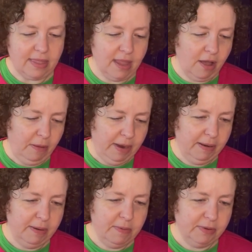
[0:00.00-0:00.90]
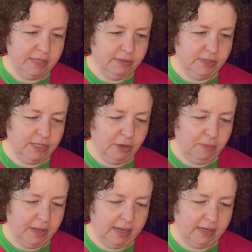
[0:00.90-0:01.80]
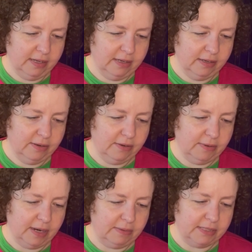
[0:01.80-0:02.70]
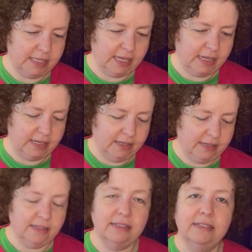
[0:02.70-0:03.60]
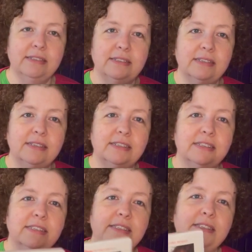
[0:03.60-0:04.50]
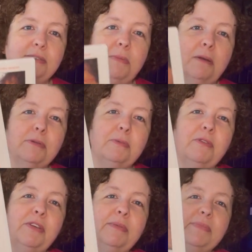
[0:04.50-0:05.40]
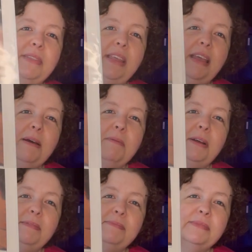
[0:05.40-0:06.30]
Oh man, I remember this was so big when I was a kid. Such a popular movie. But